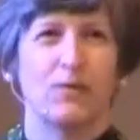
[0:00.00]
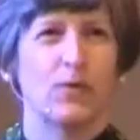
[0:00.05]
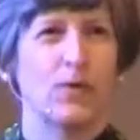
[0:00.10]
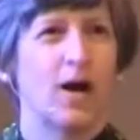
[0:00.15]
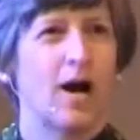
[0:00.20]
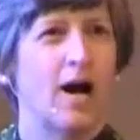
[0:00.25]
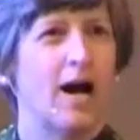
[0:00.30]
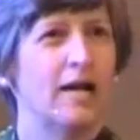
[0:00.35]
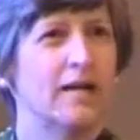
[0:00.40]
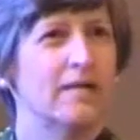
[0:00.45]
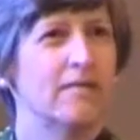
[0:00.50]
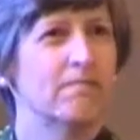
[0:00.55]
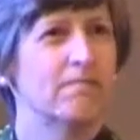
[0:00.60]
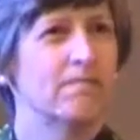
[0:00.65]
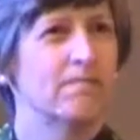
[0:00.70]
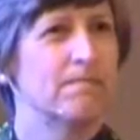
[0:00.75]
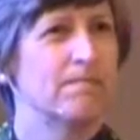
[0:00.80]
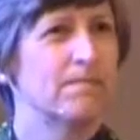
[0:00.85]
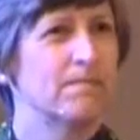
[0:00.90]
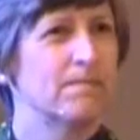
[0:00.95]
we're
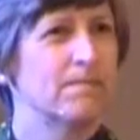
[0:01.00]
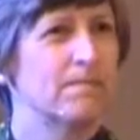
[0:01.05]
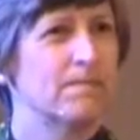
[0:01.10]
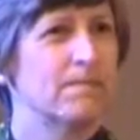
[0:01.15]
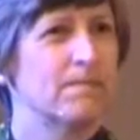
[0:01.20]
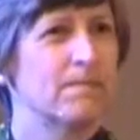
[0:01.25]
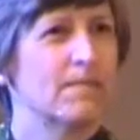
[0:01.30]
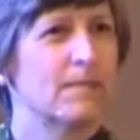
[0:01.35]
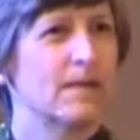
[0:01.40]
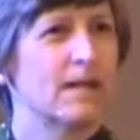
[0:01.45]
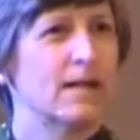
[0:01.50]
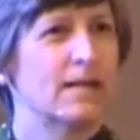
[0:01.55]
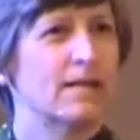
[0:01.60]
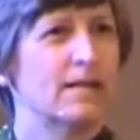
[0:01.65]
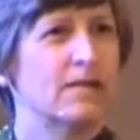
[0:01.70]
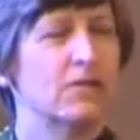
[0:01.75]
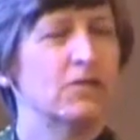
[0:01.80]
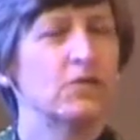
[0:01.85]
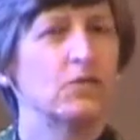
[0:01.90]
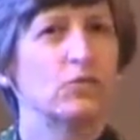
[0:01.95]
on,
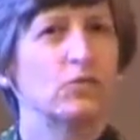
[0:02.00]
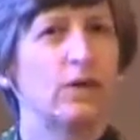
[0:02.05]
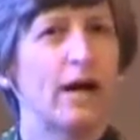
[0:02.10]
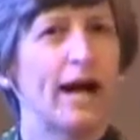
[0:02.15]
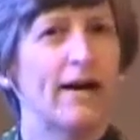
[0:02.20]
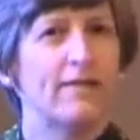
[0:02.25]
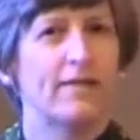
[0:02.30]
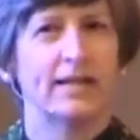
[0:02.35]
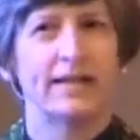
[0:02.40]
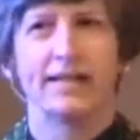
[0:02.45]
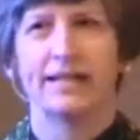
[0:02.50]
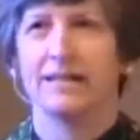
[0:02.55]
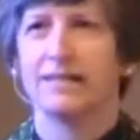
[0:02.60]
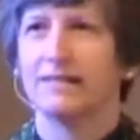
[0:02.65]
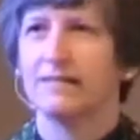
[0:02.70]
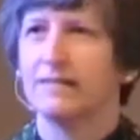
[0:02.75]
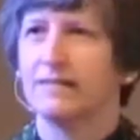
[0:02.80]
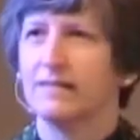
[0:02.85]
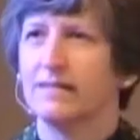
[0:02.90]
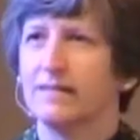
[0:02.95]
this
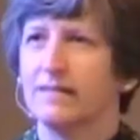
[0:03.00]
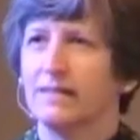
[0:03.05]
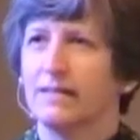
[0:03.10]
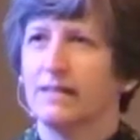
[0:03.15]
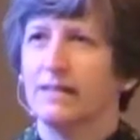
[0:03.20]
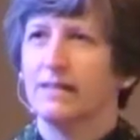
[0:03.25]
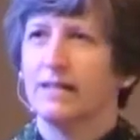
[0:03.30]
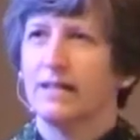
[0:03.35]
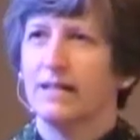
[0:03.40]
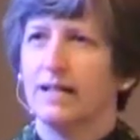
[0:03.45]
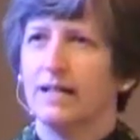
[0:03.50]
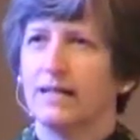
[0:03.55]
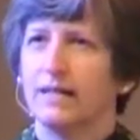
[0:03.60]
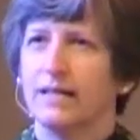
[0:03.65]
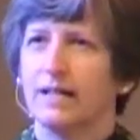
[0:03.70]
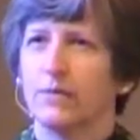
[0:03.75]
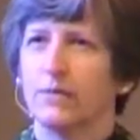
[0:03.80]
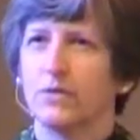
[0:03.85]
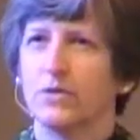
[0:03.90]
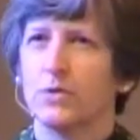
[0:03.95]
traveling
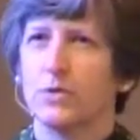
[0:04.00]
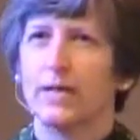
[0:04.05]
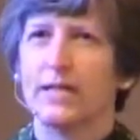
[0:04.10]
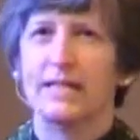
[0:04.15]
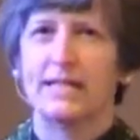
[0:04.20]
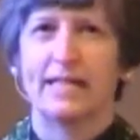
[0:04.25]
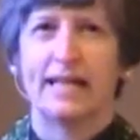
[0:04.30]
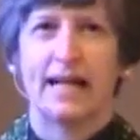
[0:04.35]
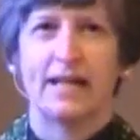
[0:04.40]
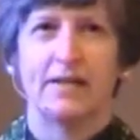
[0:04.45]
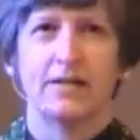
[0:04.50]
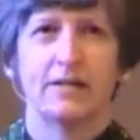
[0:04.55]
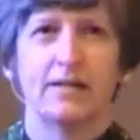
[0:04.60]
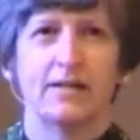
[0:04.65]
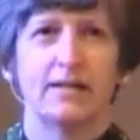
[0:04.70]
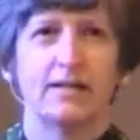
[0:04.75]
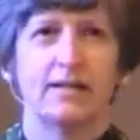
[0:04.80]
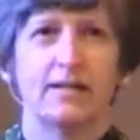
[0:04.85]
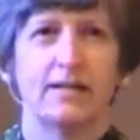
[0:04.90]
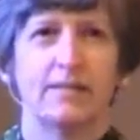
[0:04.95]
that we're doing
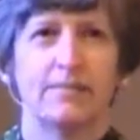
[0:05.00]
together.